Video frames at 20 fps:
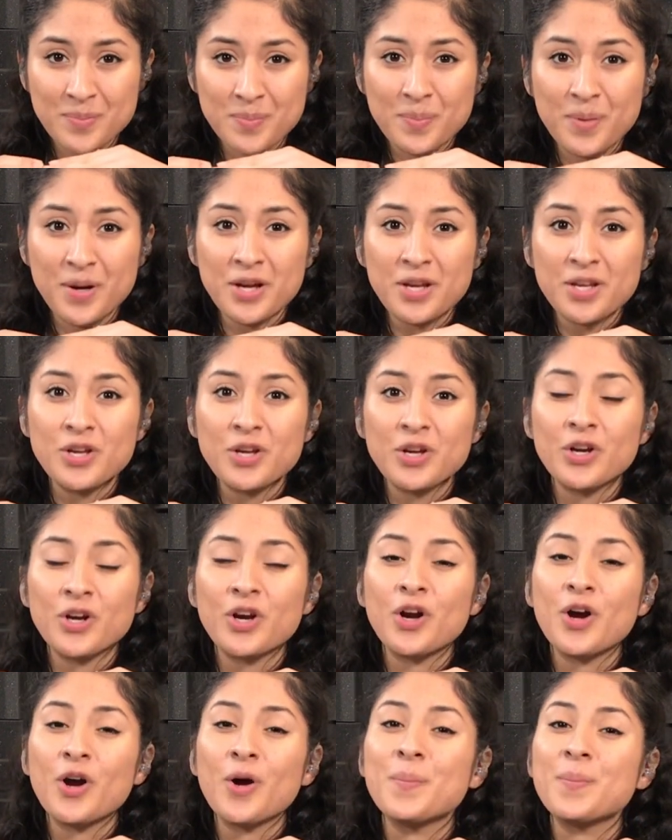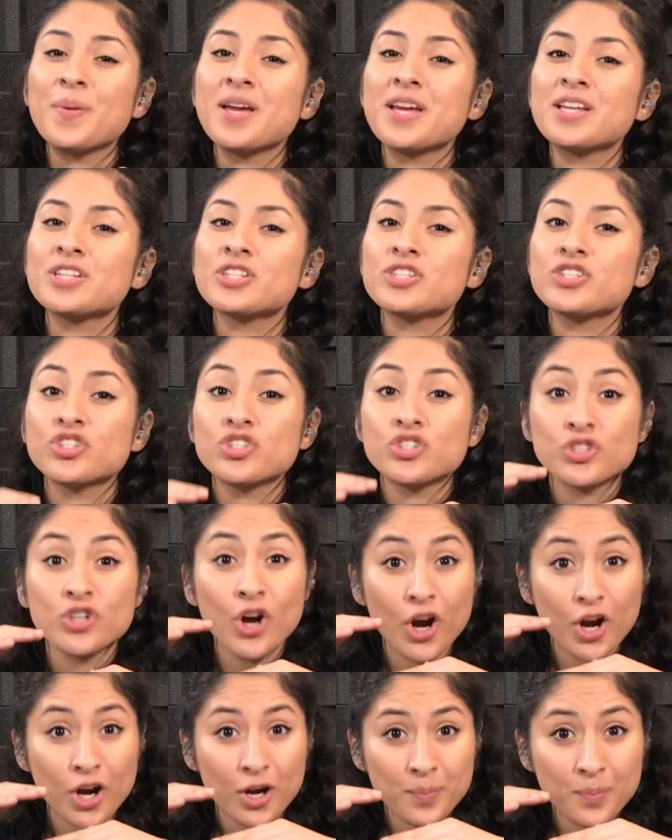but you're a bit
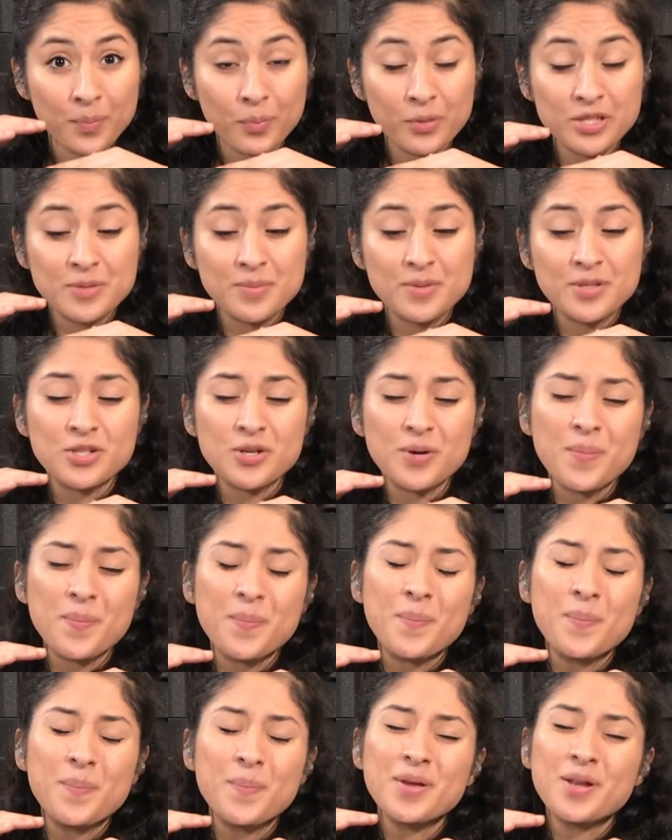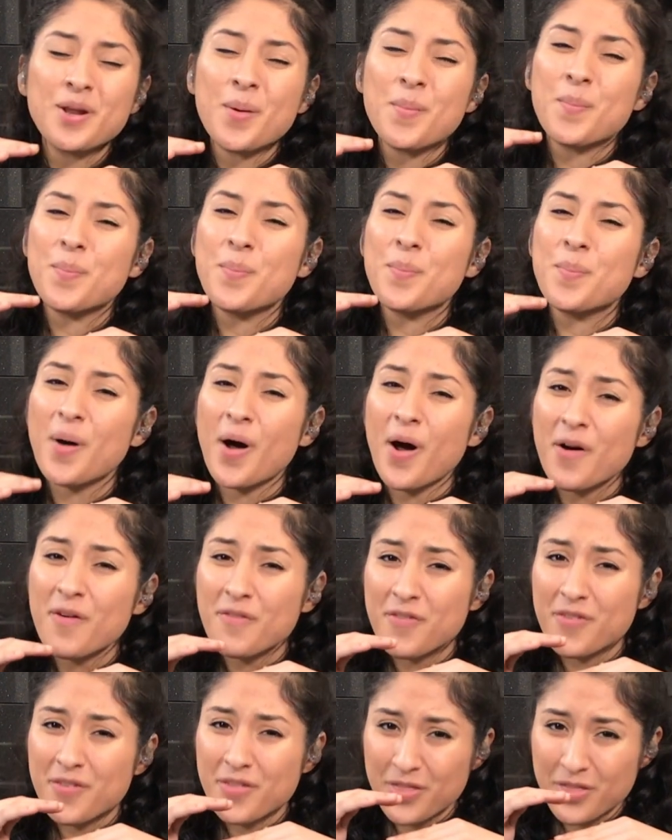sharp, which means you're a bit
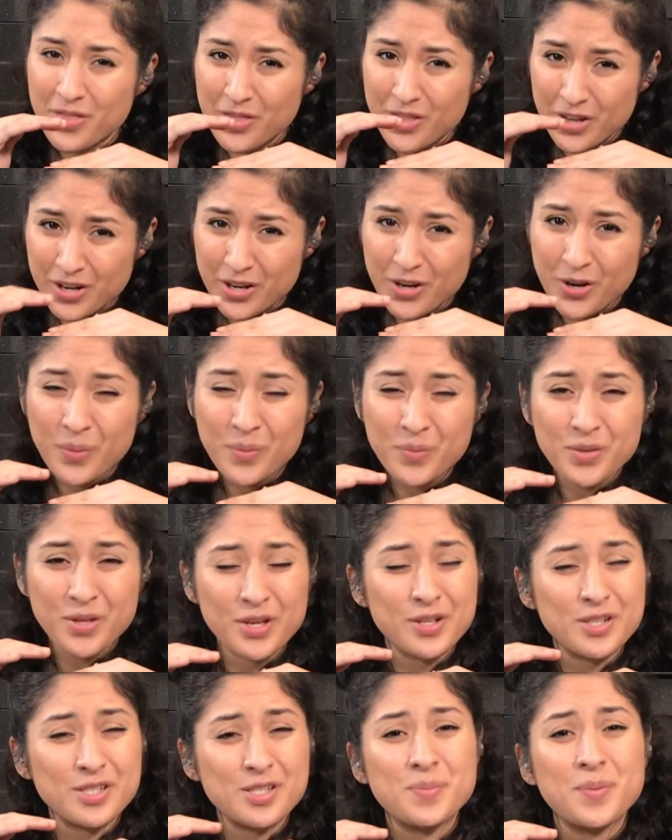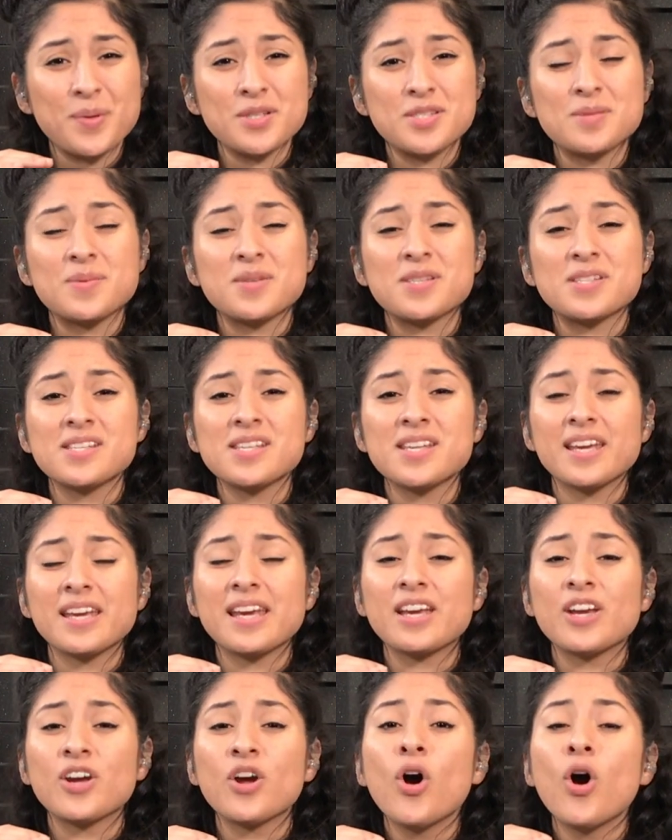above the note that you're supposed to be
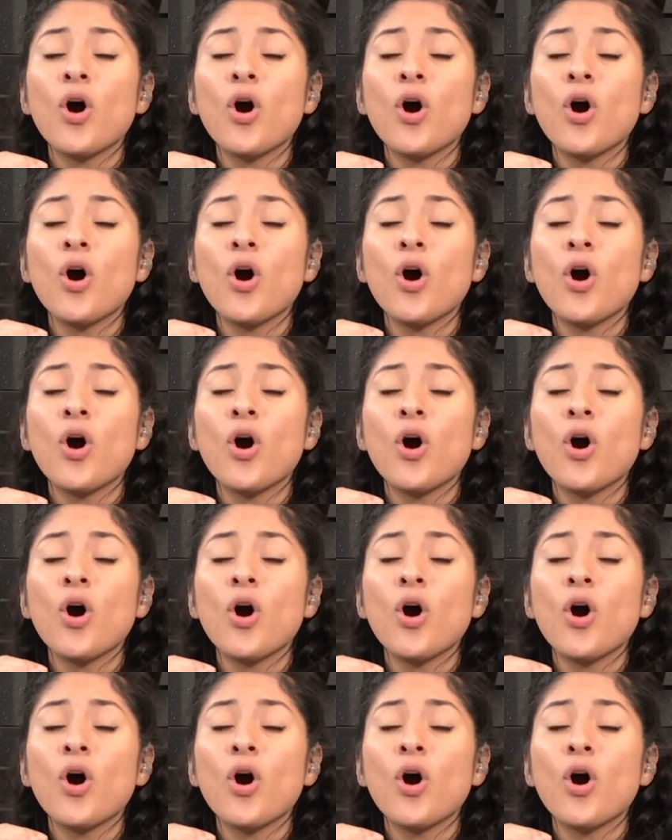singing,